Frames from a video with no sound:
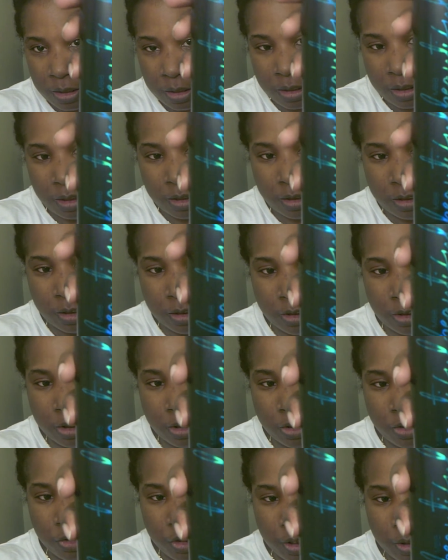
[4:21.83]
this is
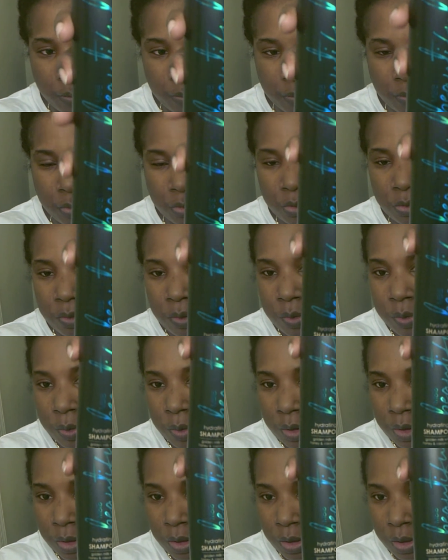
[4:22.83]
the shampoo,
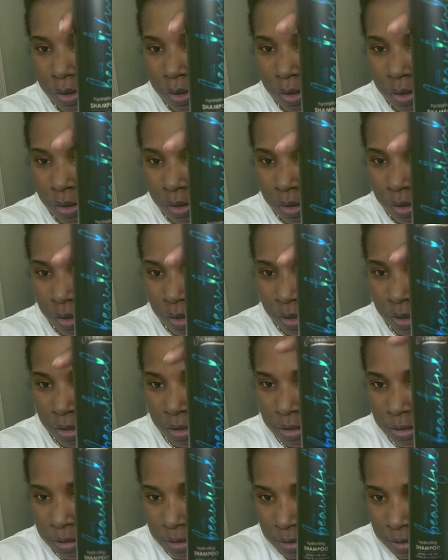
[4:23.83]

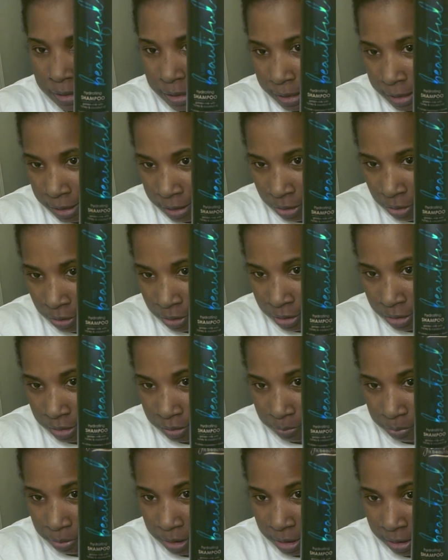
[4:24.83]
and all these
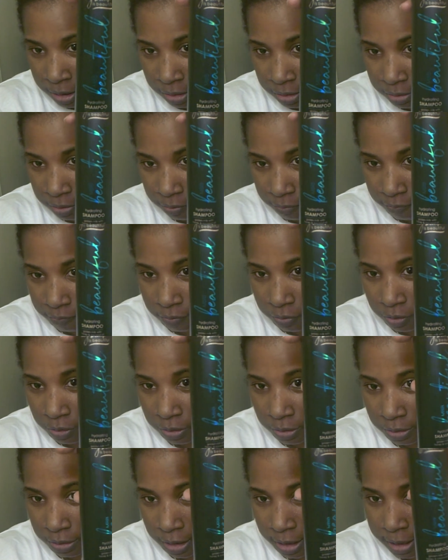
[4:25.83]
products are full
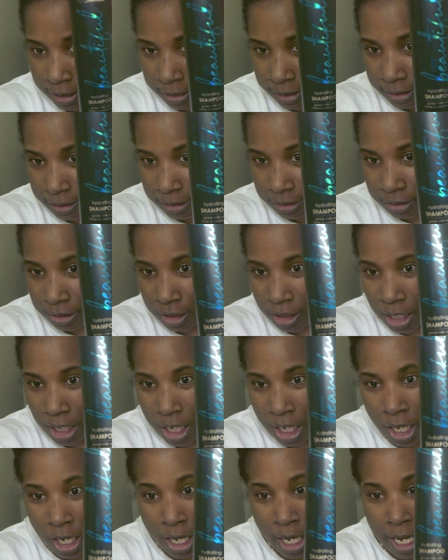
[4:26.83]
size,
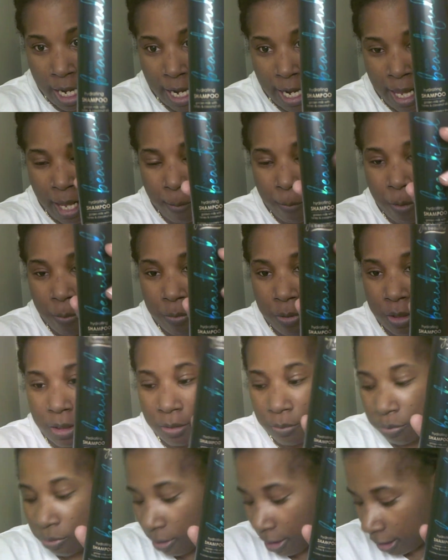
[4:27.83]
and I'm gonna put a
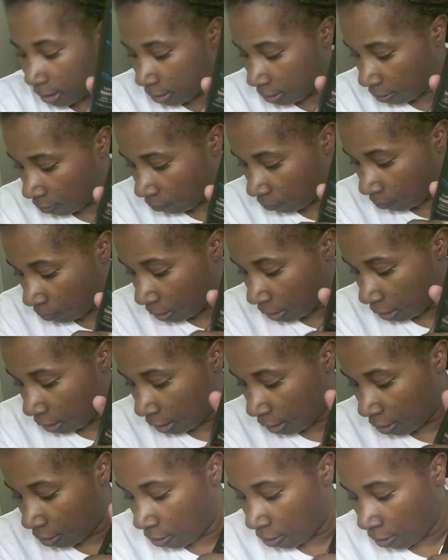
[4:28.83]
price of what
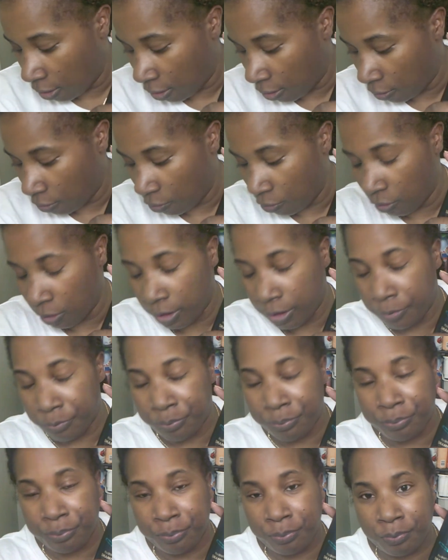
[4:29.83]
they are on
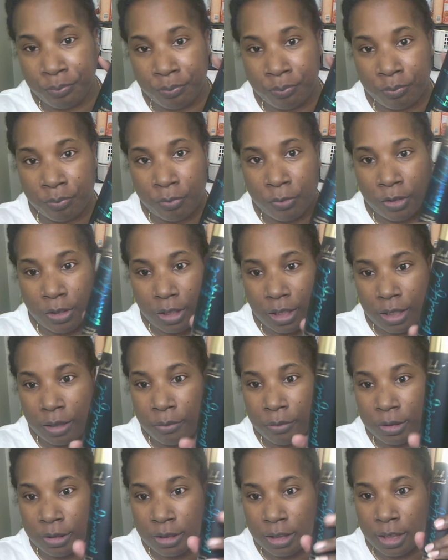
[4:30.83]

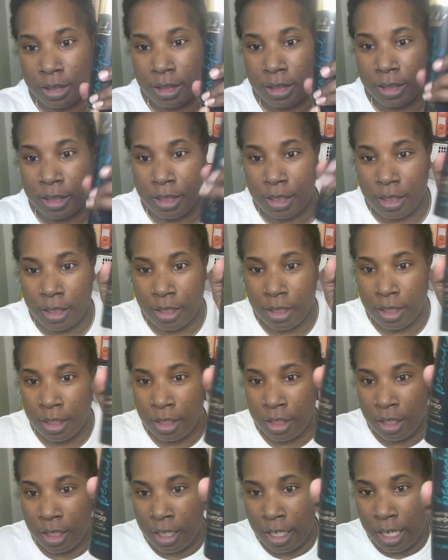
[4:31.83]
Amazon.
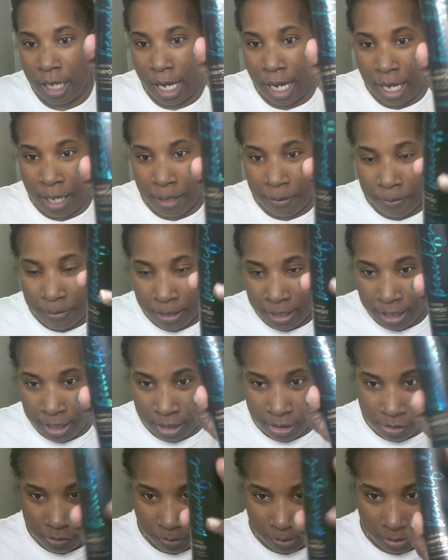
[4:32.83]
I
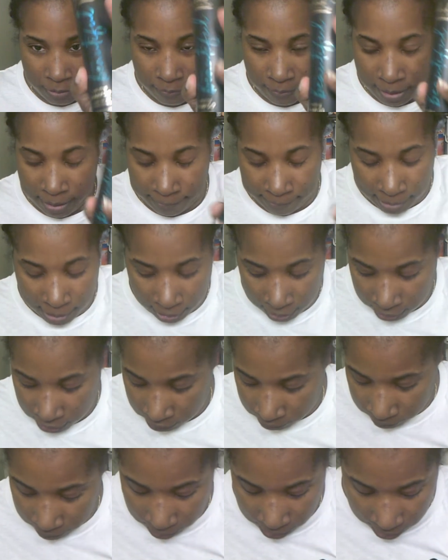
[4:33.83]
paid $25
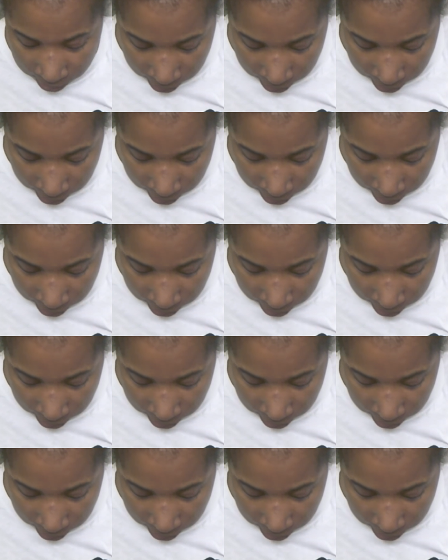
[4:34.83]
for this